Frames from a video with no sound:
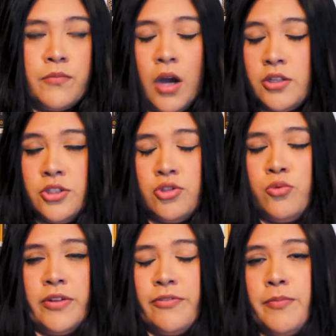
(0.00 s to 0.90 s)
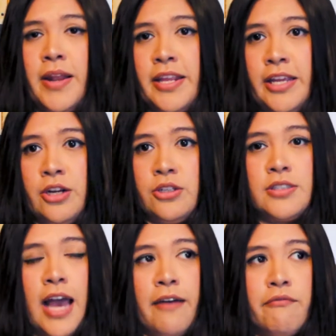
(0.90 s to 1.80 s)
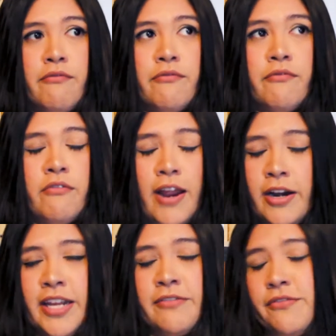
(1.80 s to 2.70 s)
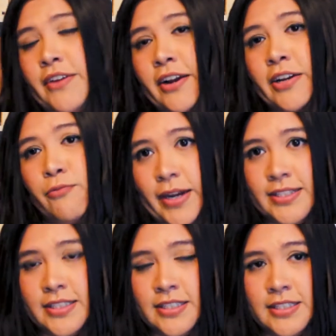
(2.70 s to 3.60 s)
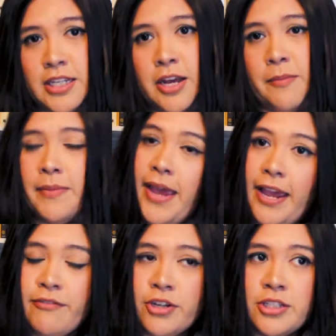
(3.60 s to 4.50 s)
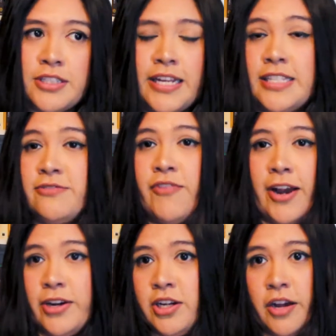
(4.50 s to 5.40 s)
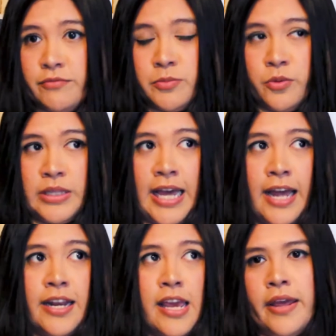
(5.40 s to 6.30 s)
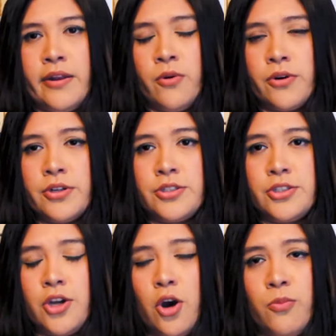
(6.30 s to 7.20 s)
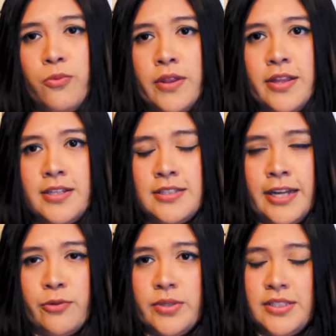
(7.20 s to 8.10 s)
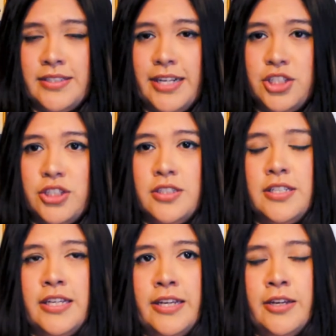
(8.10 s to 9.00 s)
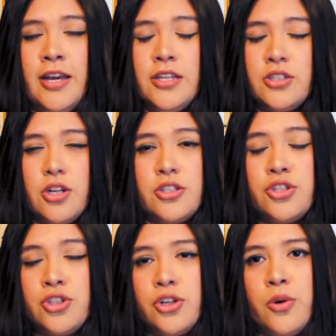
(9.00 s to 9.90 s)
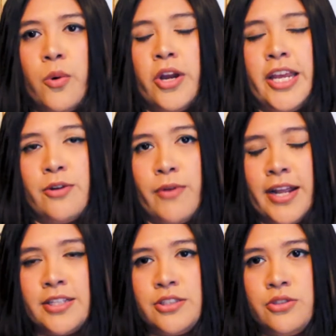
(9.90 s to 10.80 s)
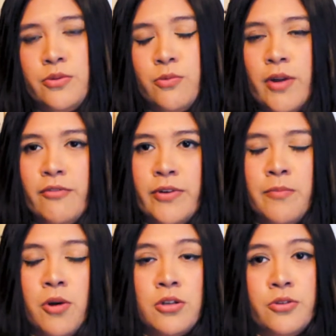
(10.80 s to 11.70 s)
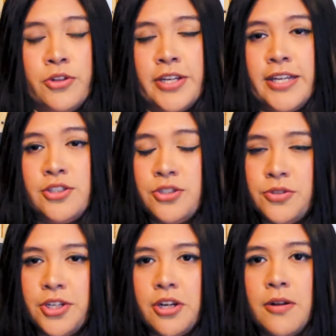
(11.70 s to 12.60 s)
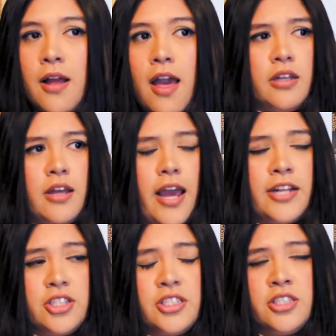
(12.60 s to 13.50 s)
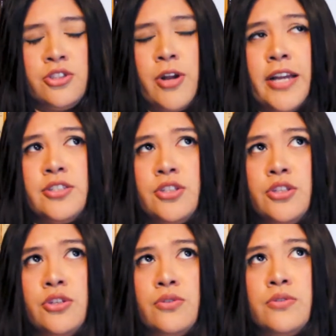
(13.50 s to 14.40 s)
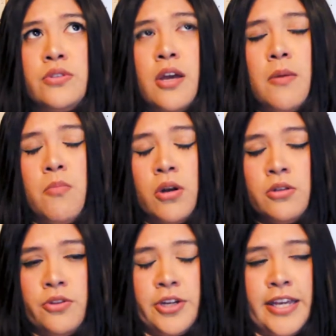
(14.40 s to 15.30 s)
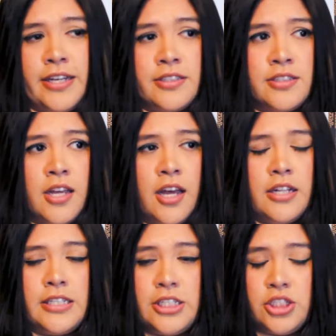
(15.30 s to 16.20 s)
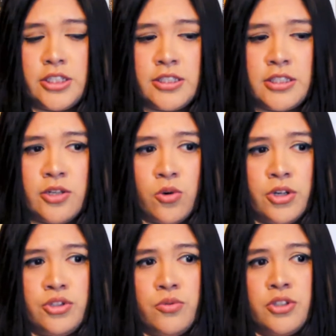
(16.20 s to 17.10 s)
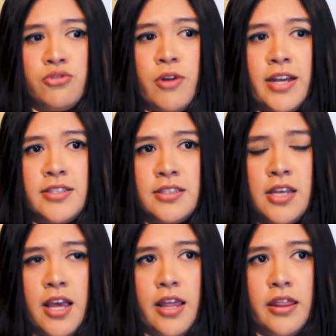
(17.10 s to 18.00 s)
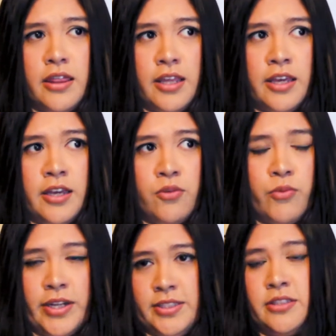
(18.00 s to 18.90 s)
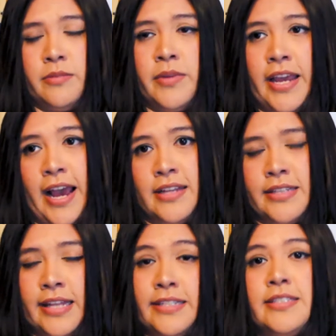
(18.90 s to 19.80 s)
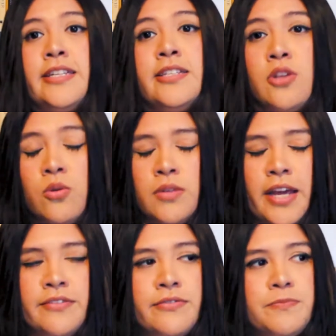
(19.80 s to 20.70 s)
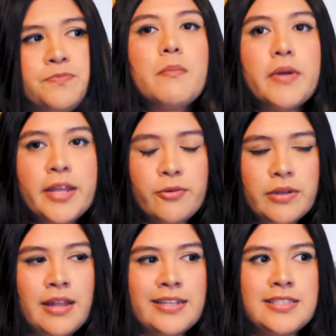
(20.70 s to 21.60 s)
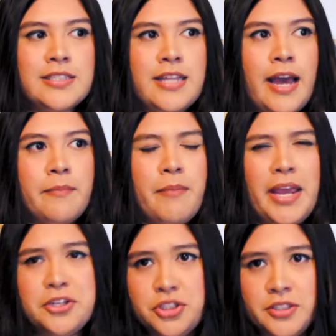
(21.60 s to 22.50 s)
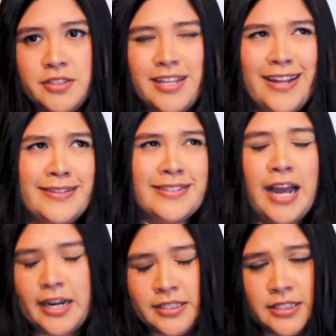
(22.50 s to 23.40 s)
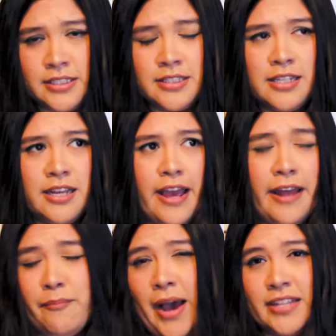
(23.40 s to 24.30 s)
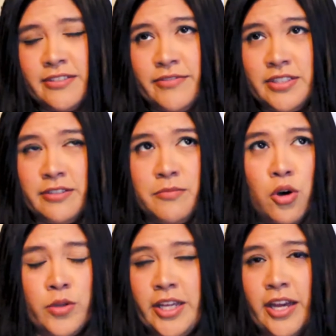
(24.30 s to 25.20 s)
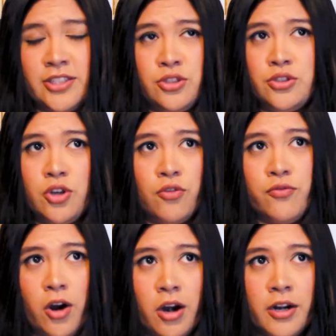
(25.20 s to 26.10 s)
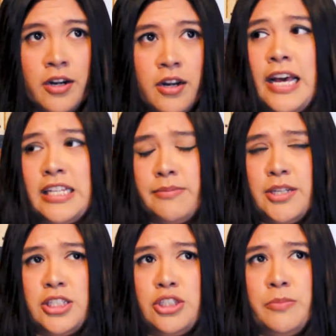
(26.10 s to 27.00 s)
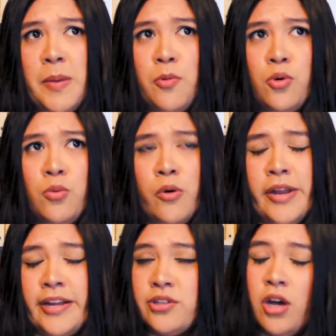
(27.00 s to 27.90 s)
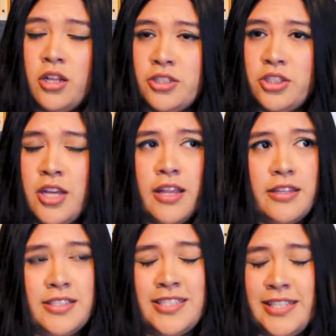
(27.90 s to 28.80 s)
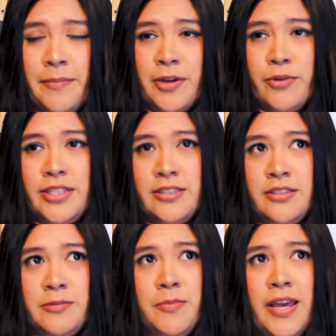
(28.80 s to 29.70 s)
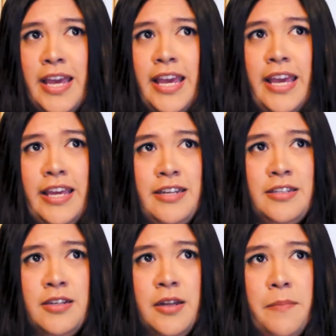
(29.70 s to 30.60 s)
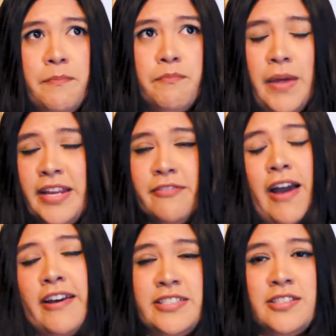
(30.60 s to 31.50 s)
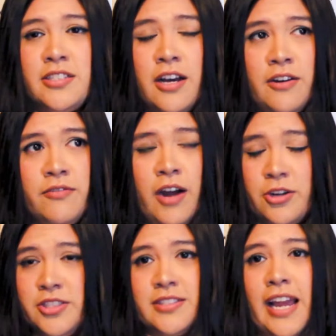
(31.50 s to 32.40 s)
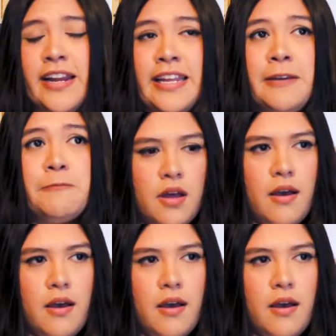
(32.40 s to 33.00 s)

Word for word: gone to school with for many years have very very racist behaviors and he's very uncomfortable with that in order to cope with his like realizations he starts a journal where he writes to the reverend martin luther king jr and justice tries to use martin luther king's teachings in order to address the racism he has at least in his own life but he realizes that patience and kindness and pacifism only gets you so far, especially to people who won't acknowledge the systemic racism in many facets of our society.